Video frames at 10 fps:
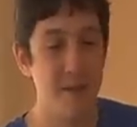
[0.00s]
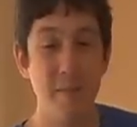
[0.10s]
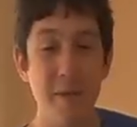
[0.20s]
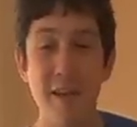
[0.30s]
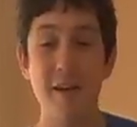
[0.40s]

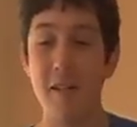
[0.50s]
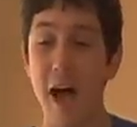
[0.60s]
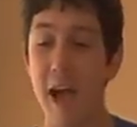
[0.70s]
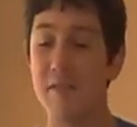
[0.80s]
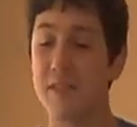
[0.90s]
Being
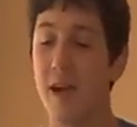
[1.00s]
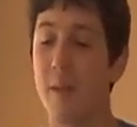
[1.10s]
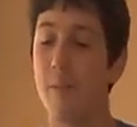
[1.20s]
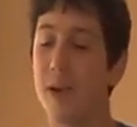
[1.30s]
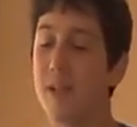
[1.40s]
alive does
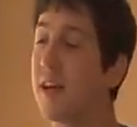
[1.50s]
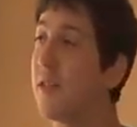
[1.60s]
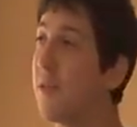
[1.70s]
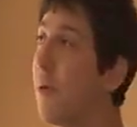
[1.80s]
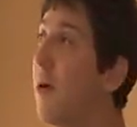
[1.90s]
not break
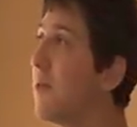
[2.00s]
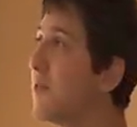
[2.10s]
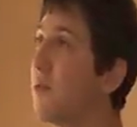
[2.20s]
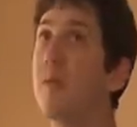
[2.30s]
down the walls